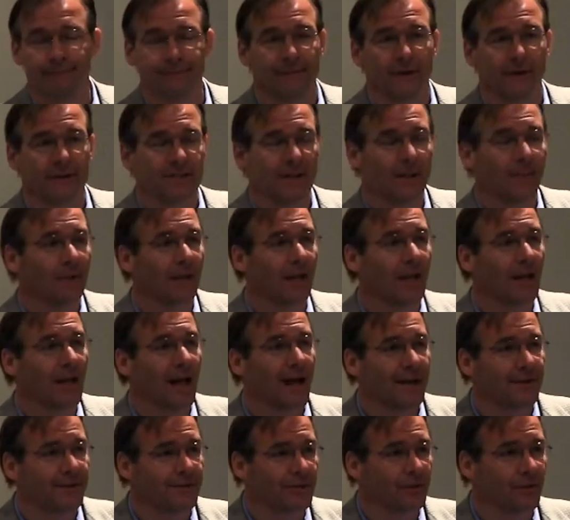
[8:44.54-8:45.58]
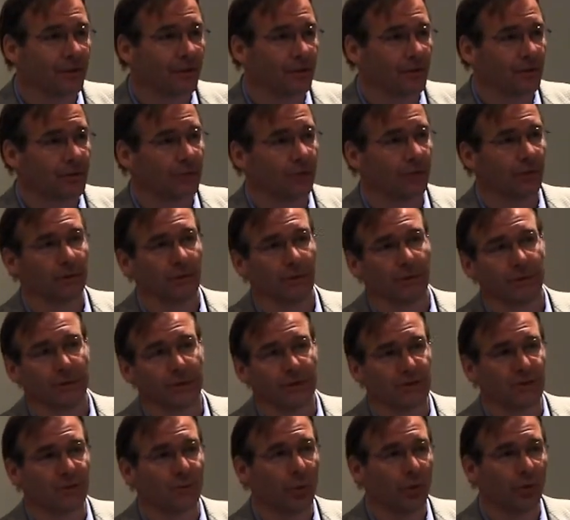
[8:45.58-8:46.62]
for example, a line search or the
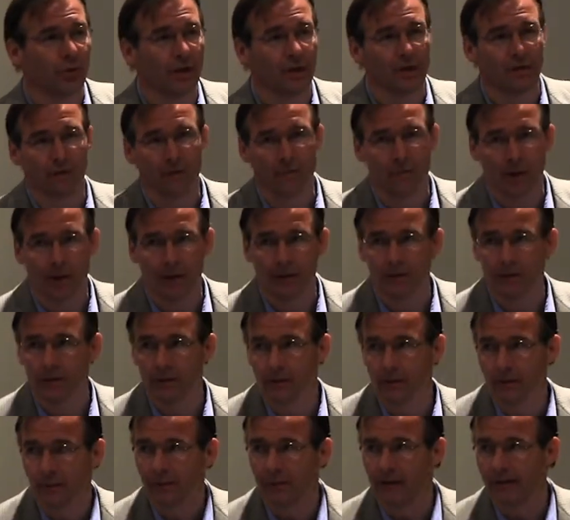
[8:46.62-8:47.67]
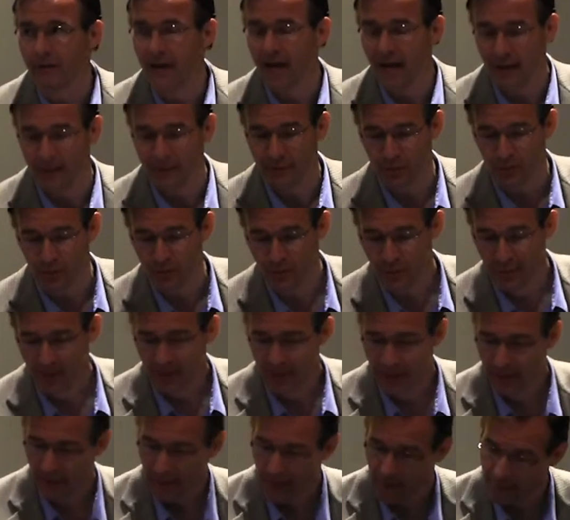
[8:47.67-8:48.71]
smoothing of a model or whatever have you.
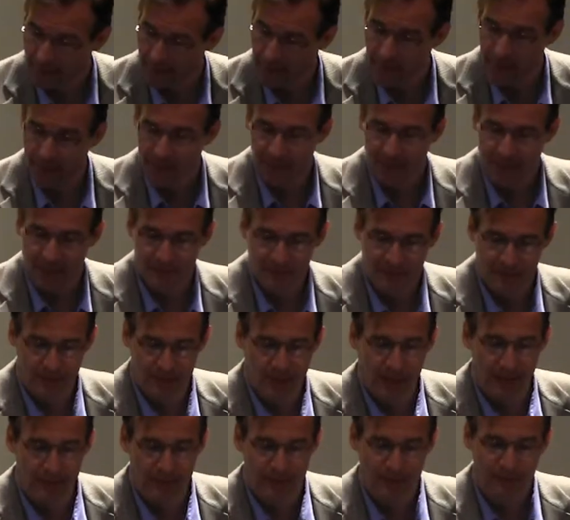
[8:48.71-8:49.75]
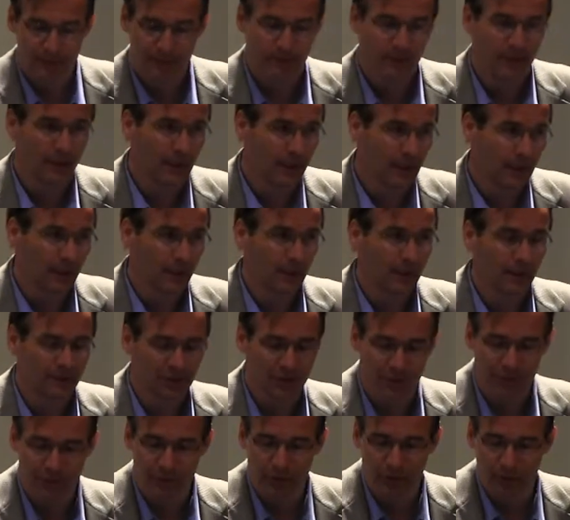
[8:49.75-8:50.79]
And again, that's not a
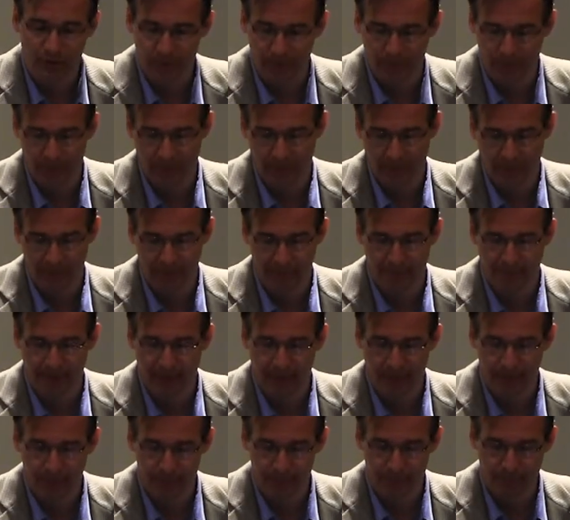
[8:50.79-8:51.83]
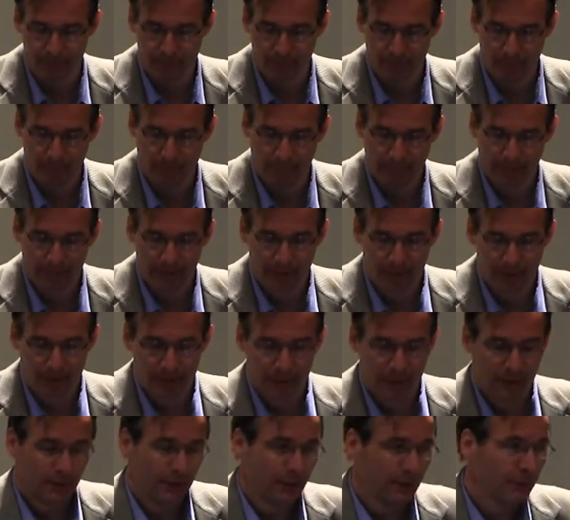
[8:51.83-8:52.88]
trivial affair.
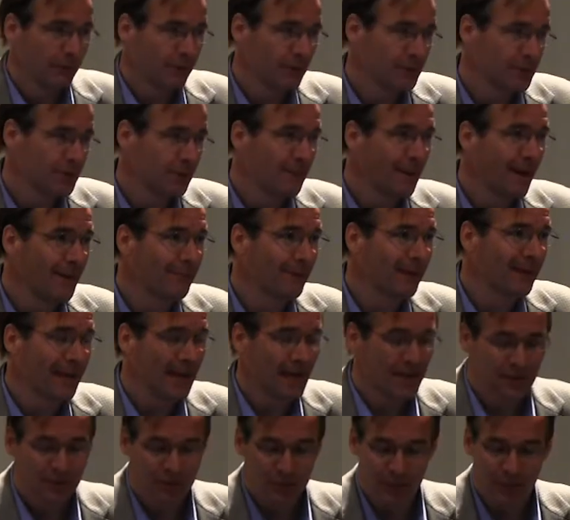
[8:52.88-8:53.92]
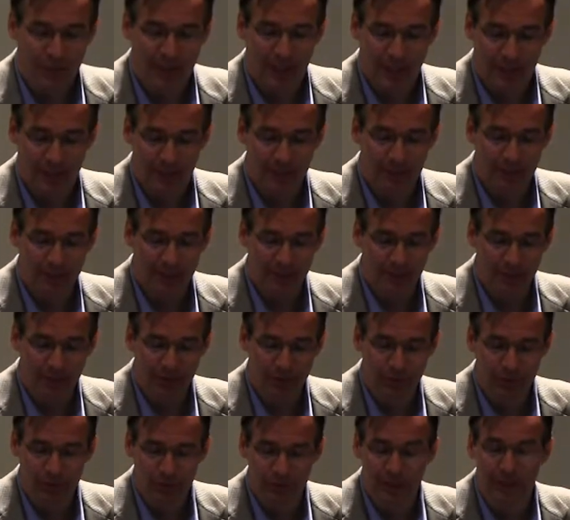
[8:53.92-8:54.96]
For some applications, we'd like to be able to
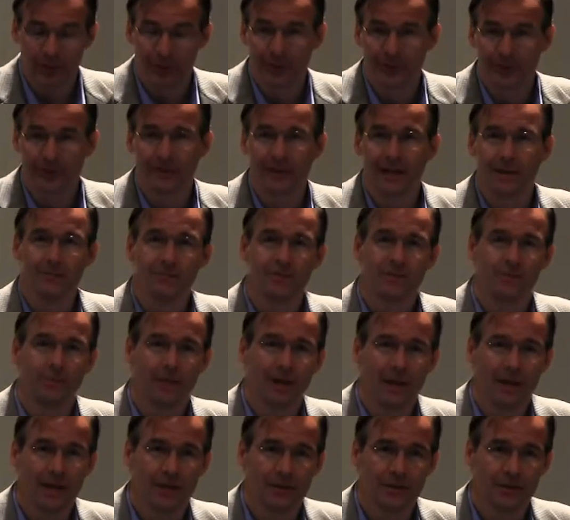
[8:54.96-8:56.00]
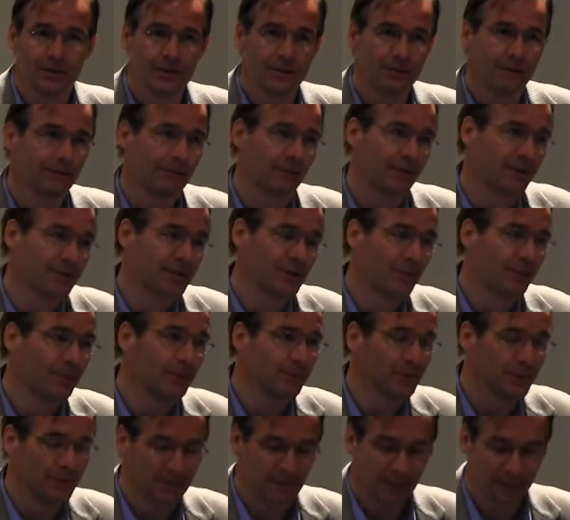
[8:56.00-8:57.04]
do near real-time simulations, for example,
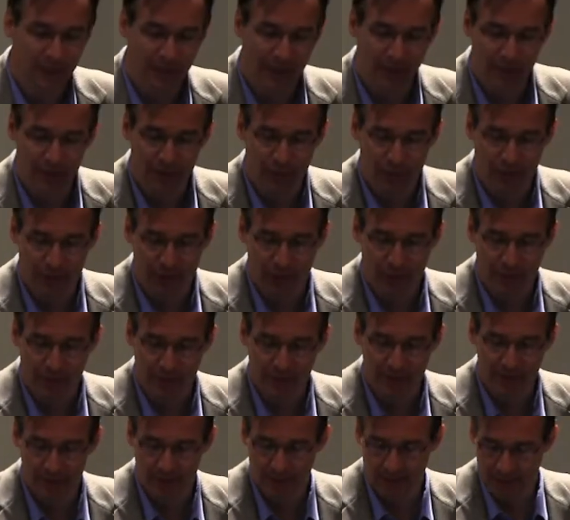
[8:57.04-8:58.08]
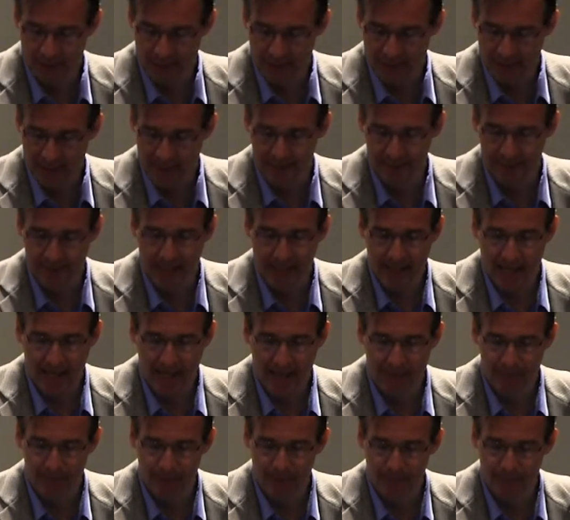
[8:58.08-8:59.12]
to simulate earthquakes as they
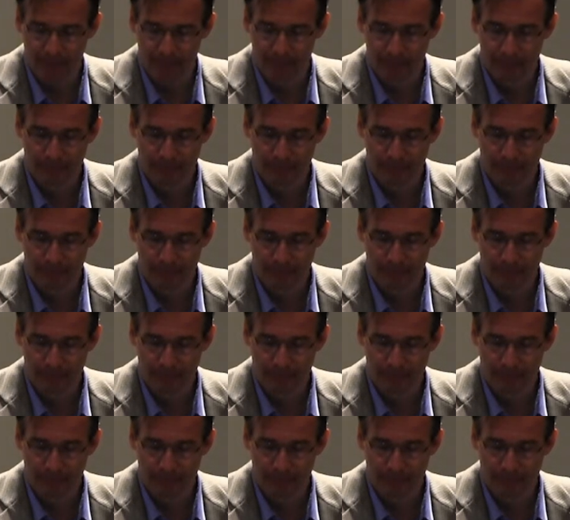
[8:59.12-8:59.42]
happen.